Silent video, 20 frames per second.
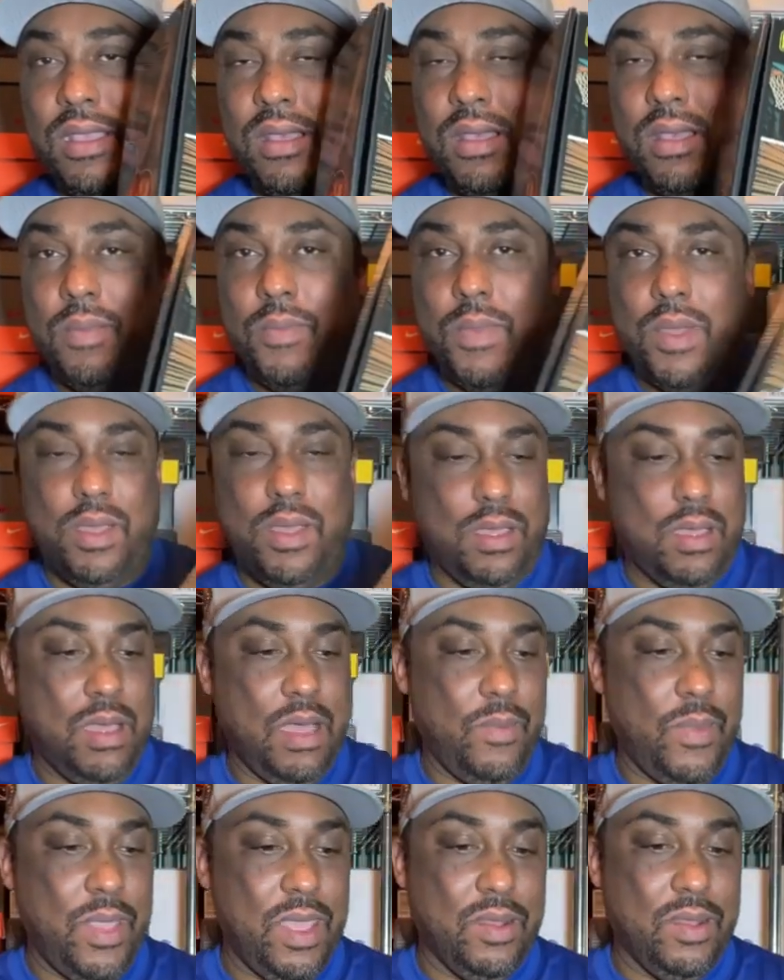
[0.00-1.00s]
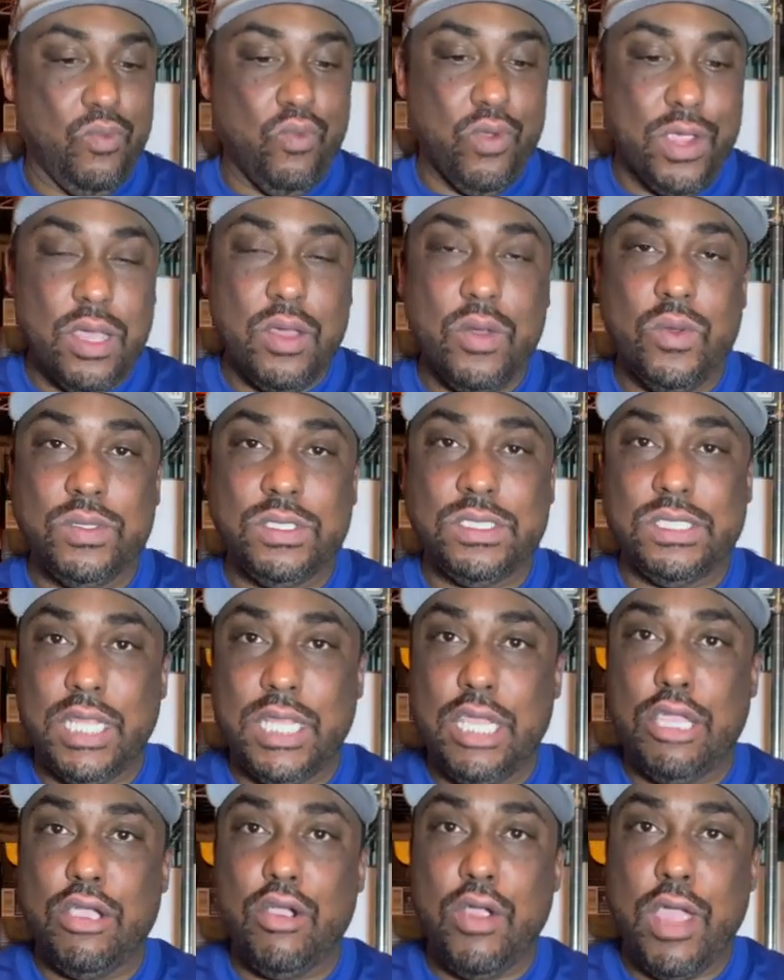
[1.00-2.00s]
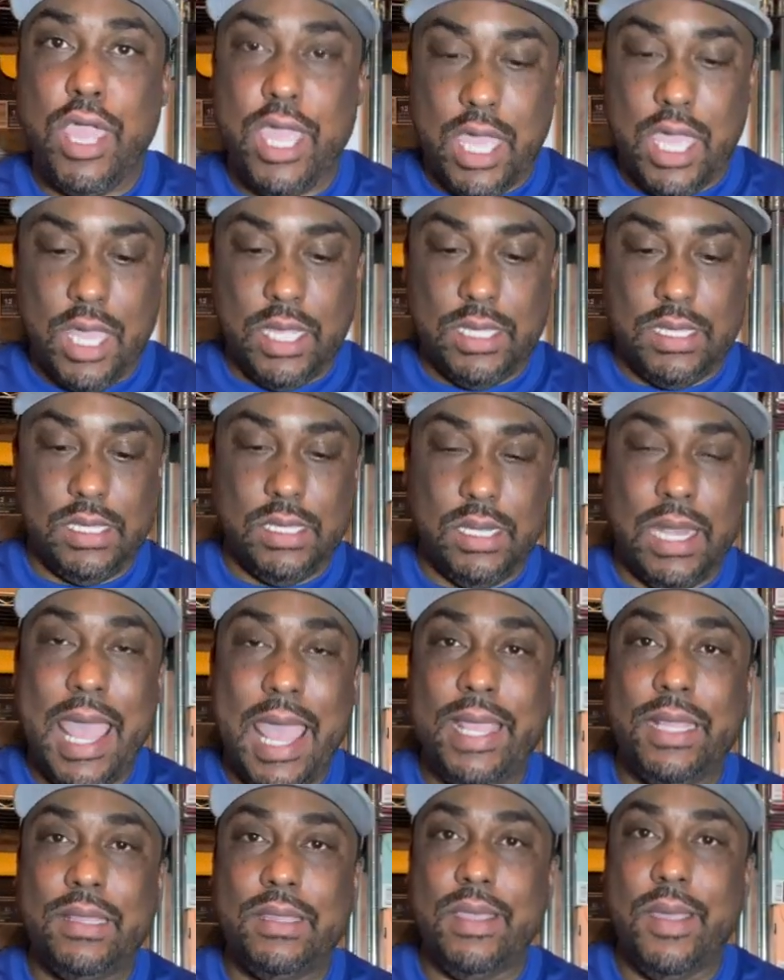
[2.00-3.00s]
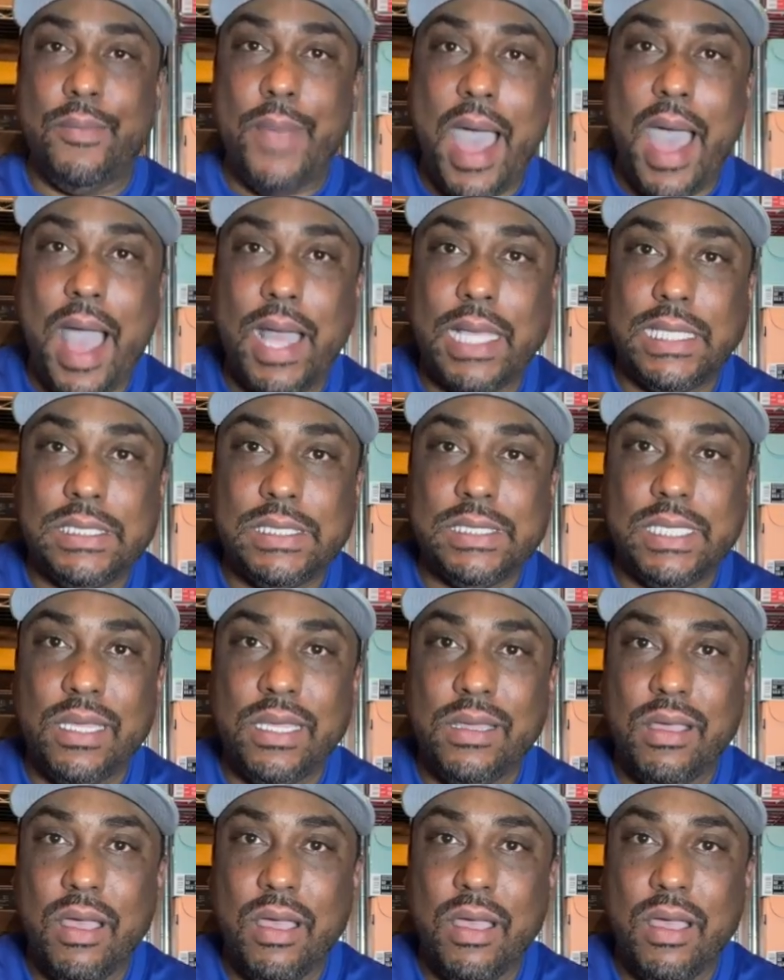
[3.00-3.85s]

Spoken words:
Real sneakerheads like the box.